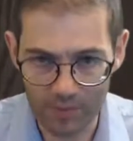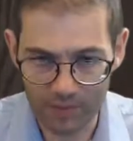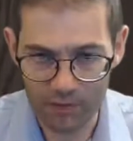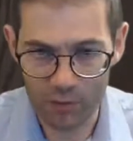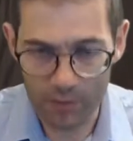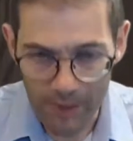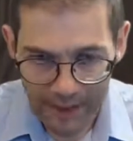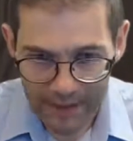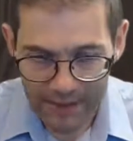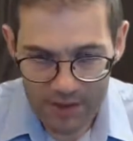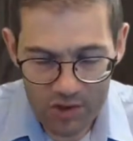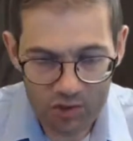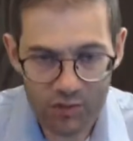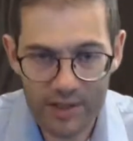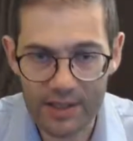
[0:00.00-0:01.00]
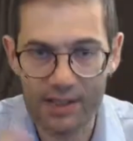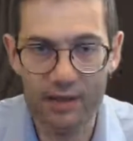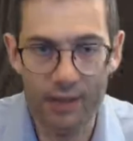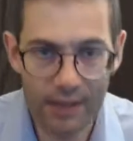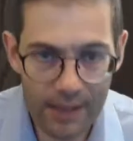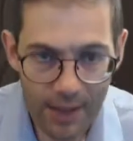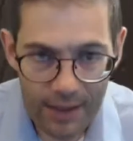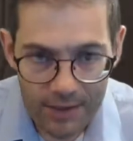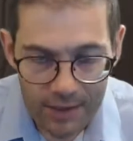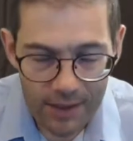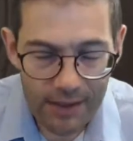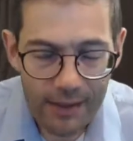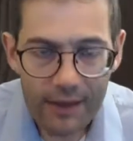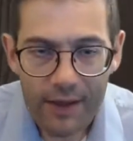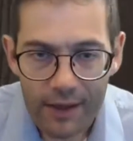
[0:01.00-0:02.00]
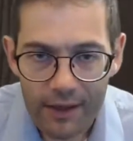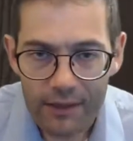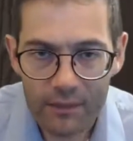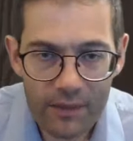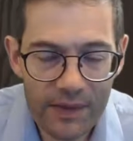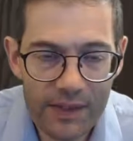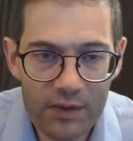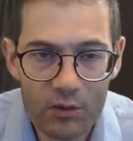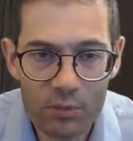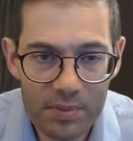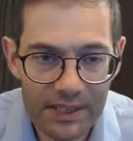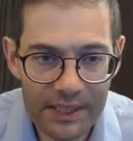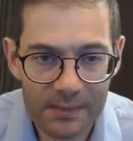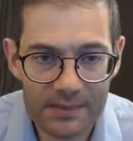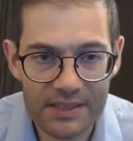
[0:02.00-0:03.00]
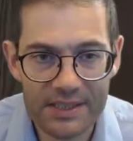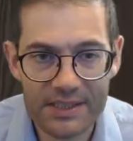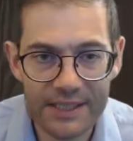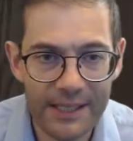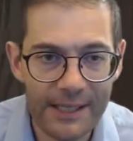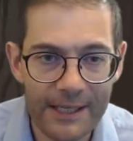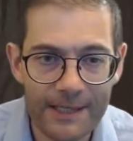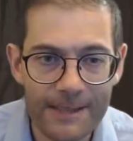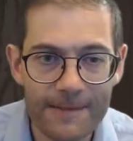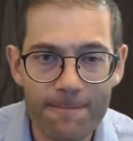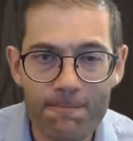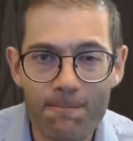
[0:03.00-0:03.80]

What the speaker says: If you make the screen a lot larger, hopefully you'll be able to see it.